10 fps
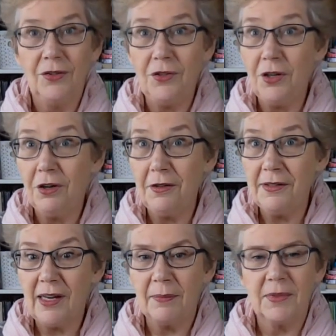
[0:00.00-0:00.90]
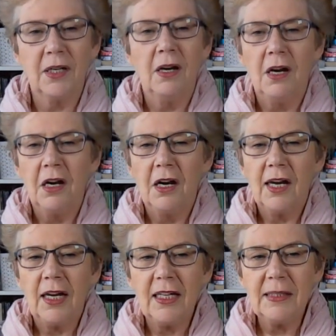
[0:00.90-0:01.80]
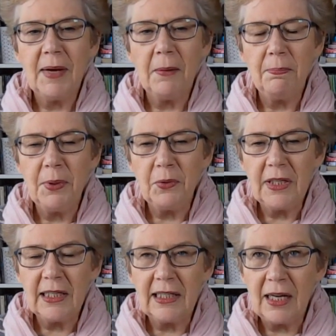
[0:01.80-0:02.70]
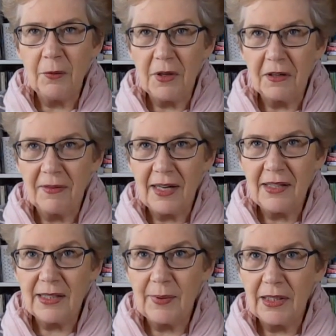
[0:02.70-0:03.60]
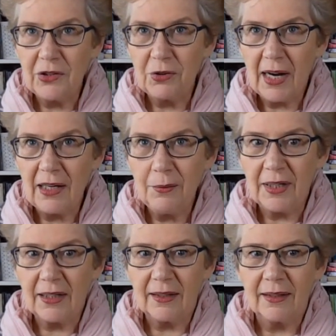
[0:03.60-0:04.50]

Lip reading: New concept. It's about building a network of others we can trade with.